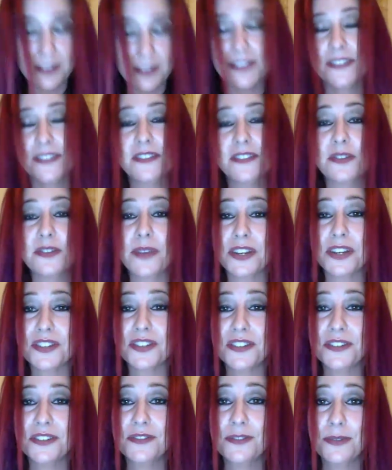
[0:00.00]
This is direction
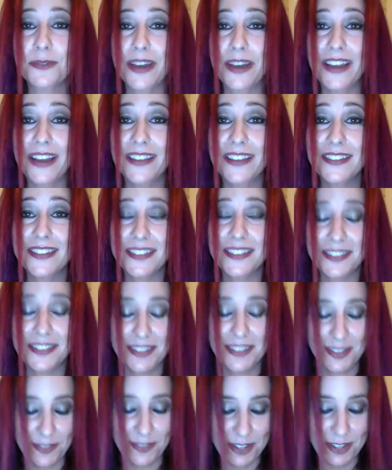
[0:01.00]
of west, and this
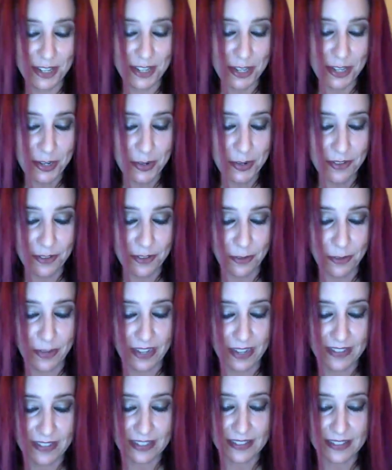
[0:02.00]
is for you if you're
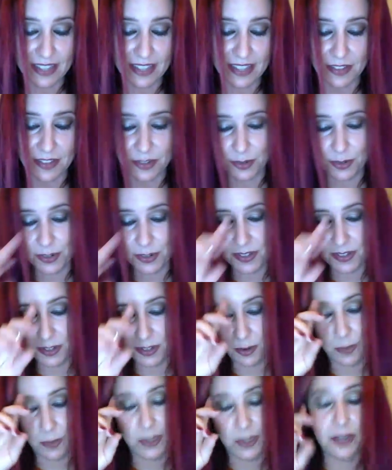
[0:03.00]
Pisces, Cancer, or
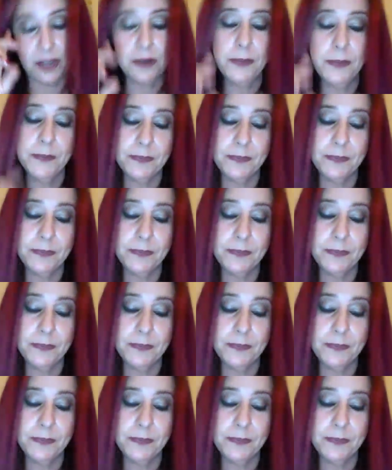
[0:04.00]
Scorpio.